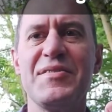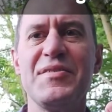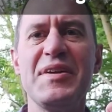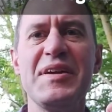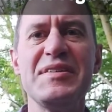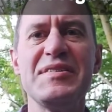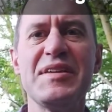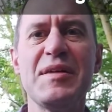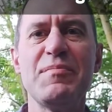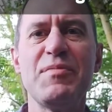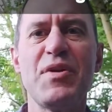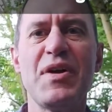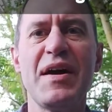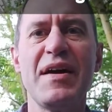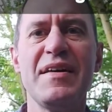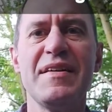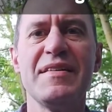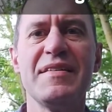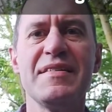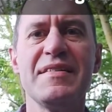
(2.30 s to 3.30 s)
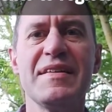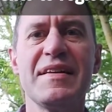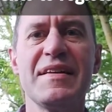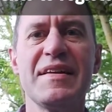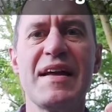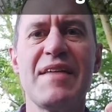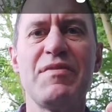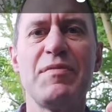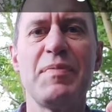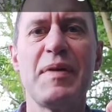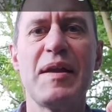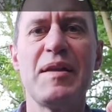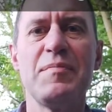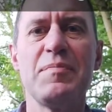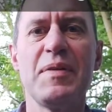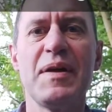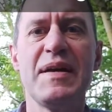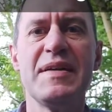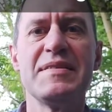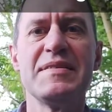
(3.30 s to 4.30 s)
Reason number eight, have a plan
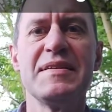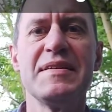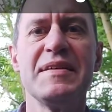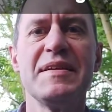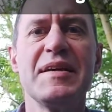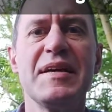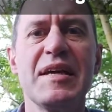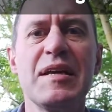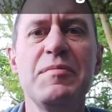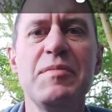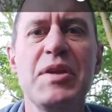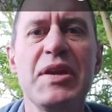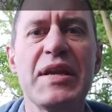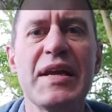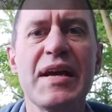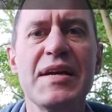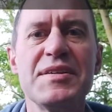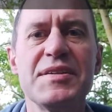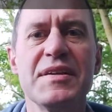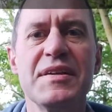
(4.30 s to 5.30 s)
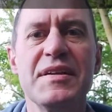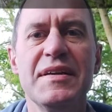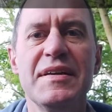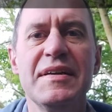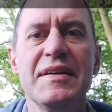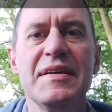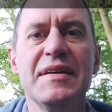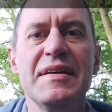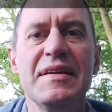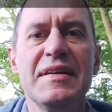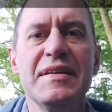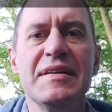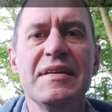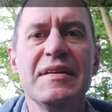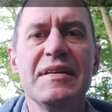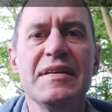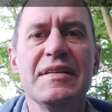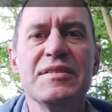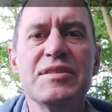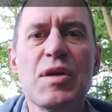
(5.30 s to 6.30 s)
in place. Communication.
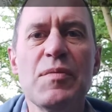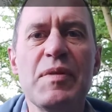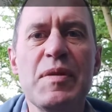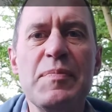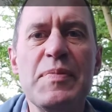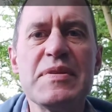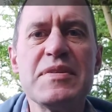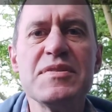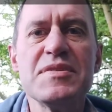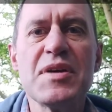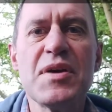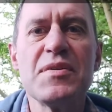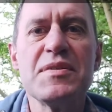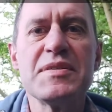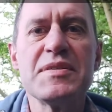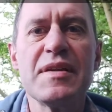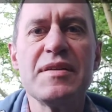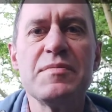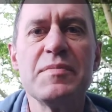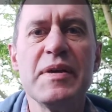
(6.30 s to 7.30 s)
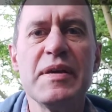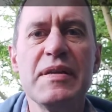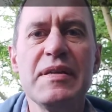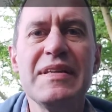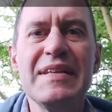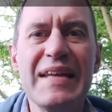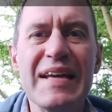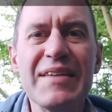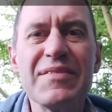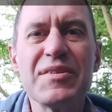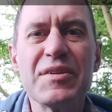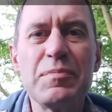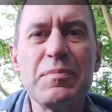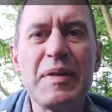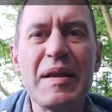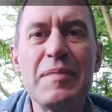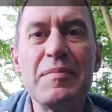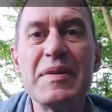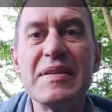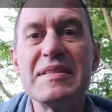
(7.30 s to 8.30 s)
So many business owners say to me, yeah, I've got a
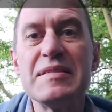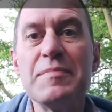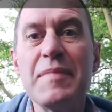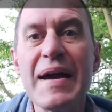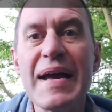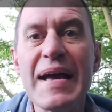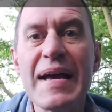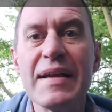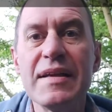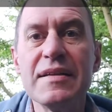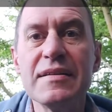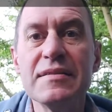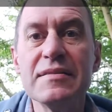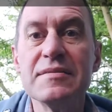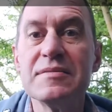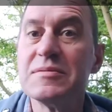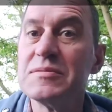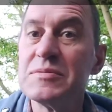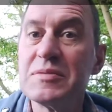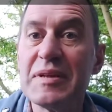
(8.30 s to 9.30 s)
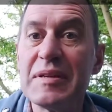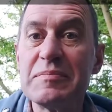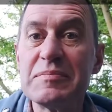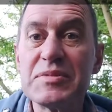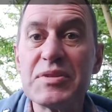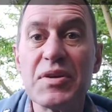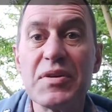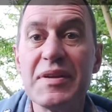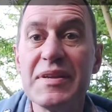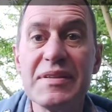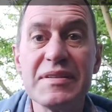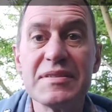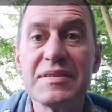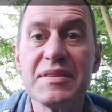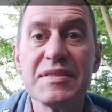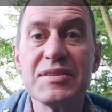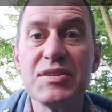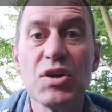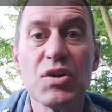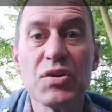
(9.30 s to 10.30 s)
plan, but it's in my head. Well, I'm sorry, it's
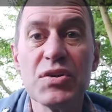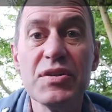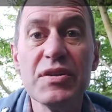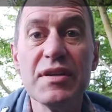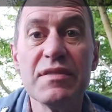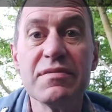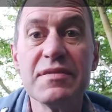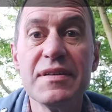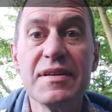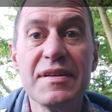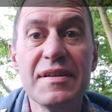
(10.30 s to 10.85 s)
just not good enough.